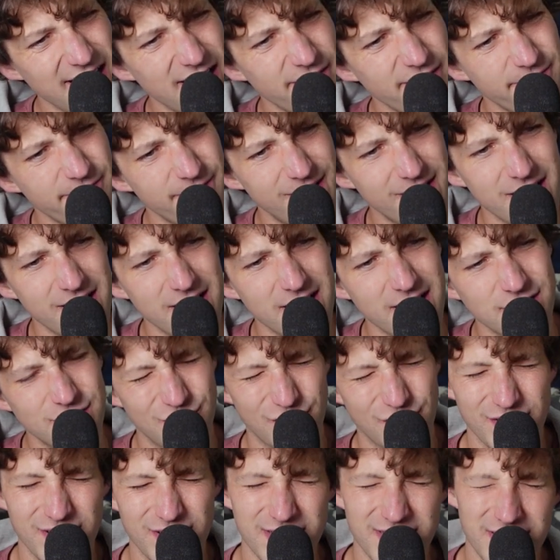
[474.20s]
I really
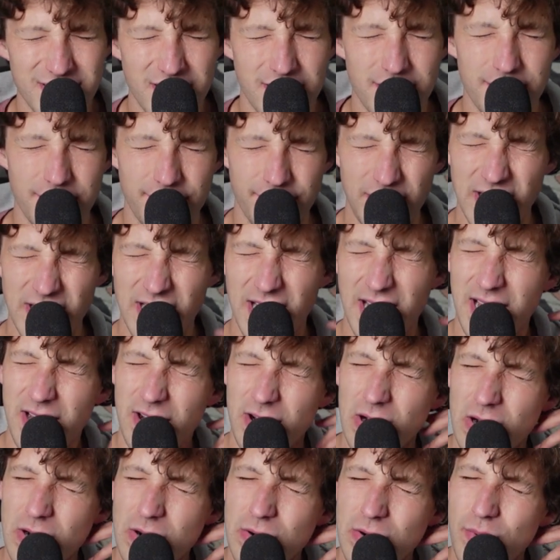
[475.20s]
enjoyed the sound of, and I
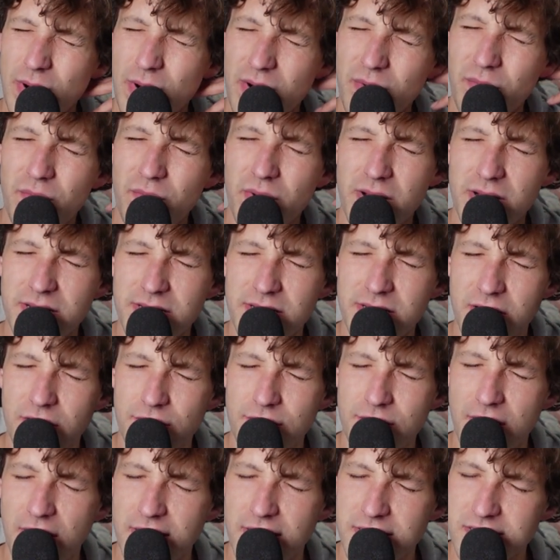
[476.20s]
heard where it wanted to go
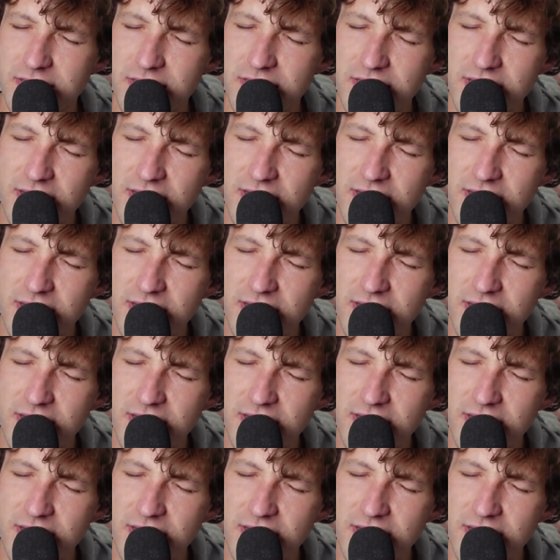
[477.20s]
next.